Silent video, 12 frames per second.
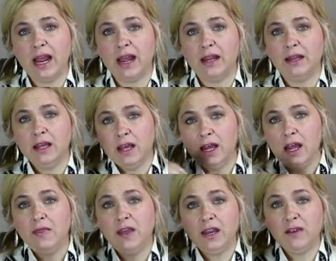hand
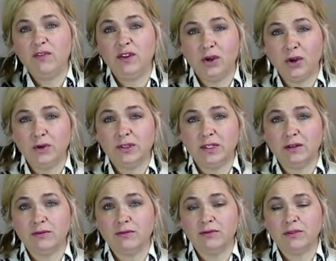and then even
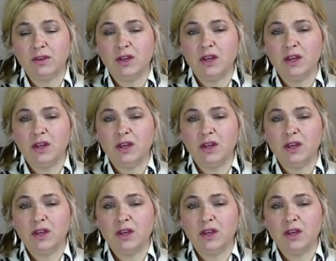cursive.